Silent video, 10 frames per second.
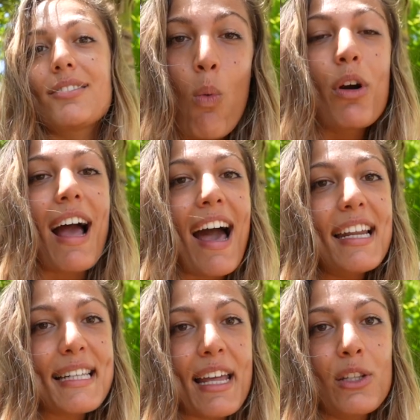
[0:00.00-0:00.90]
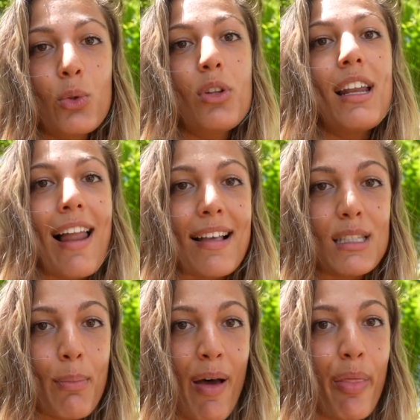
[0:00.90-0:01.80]
What I decided to do the
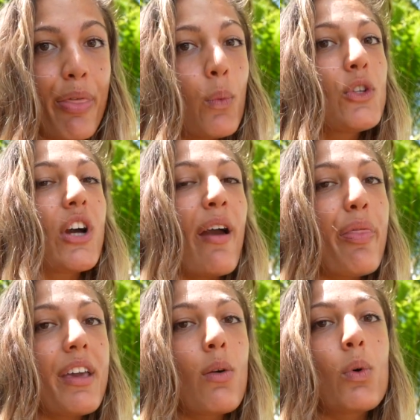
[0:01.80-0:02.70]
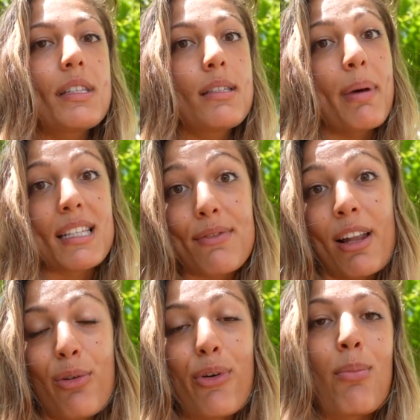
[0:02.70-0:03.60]
last month, which I think was the best
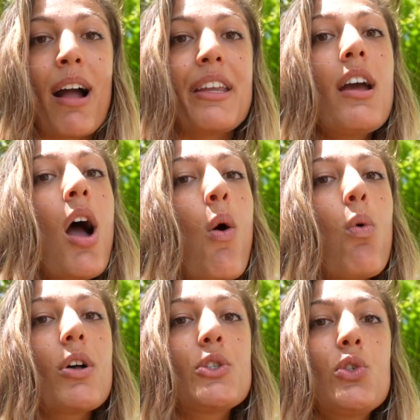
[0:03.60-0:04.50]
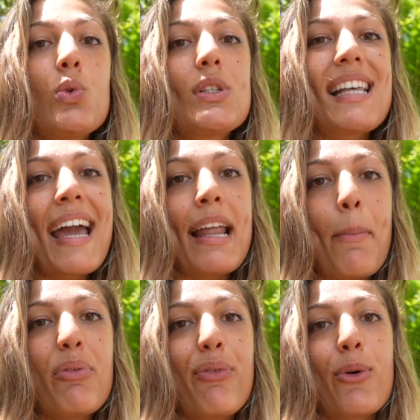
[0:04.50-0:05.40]
value for money, was to sign up
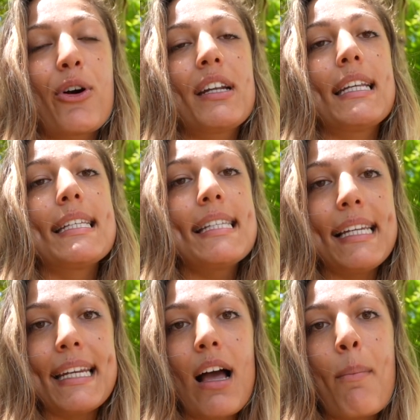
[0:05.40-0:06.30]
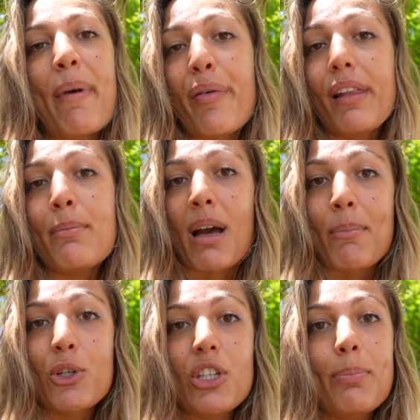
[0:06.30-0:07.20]
for the Selena monthly
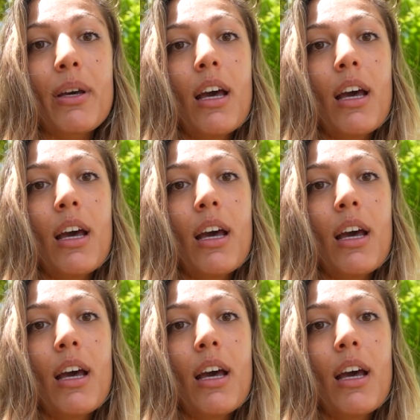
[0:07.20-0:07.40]
membership.